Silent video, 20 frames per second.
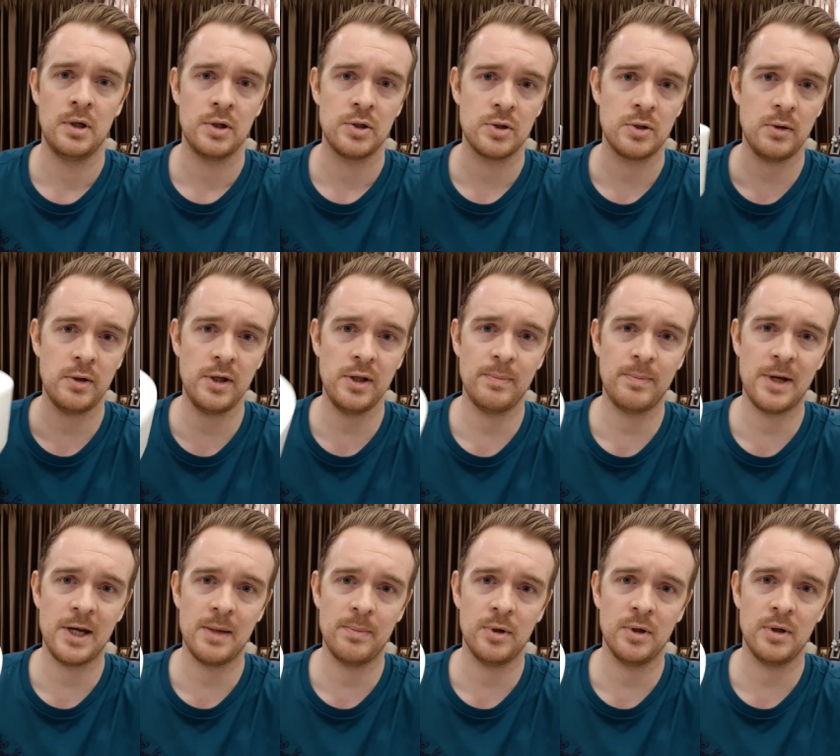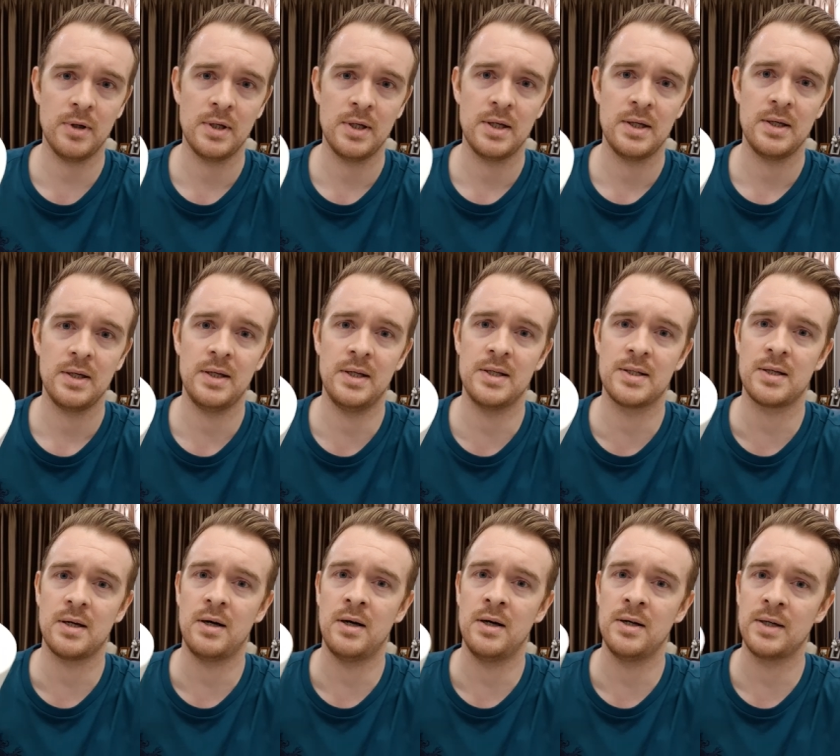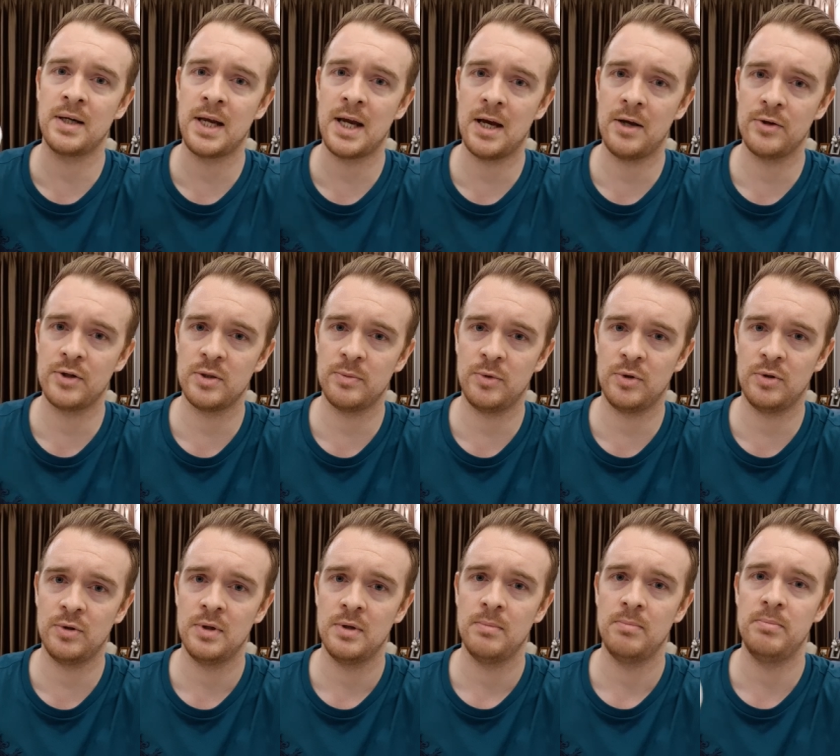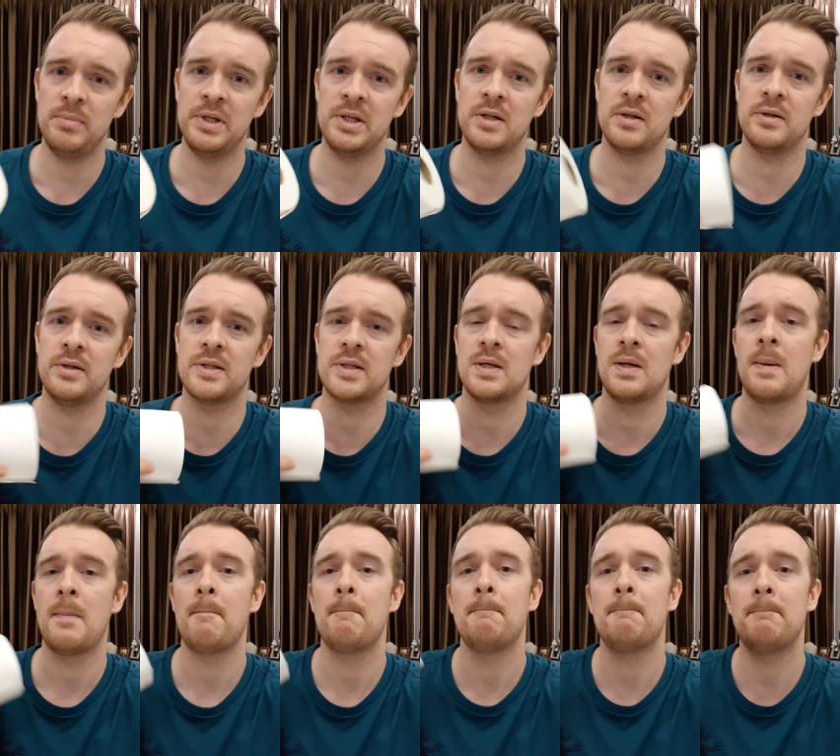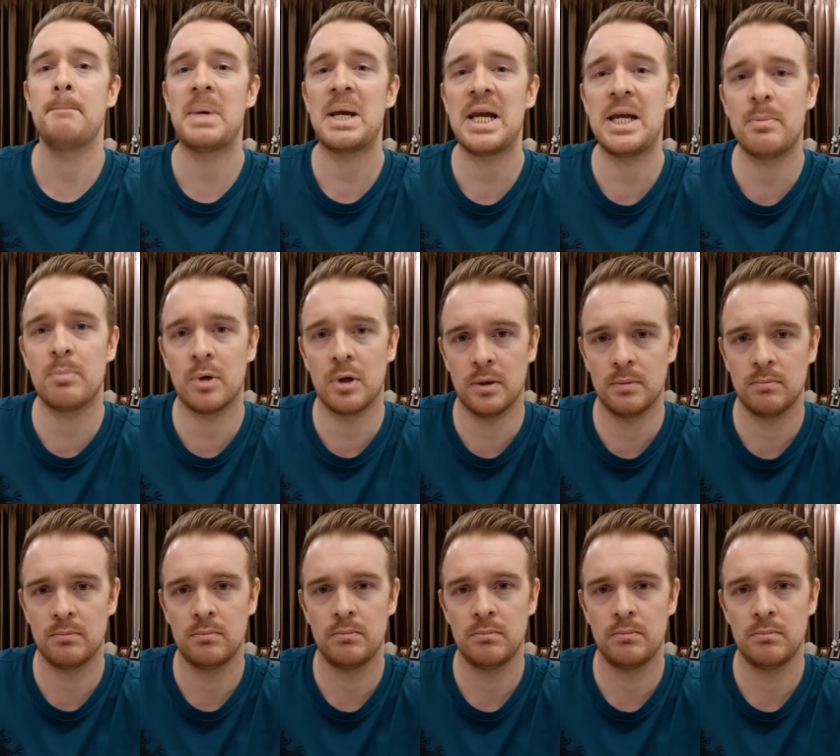Toilet paper is uncountable because paper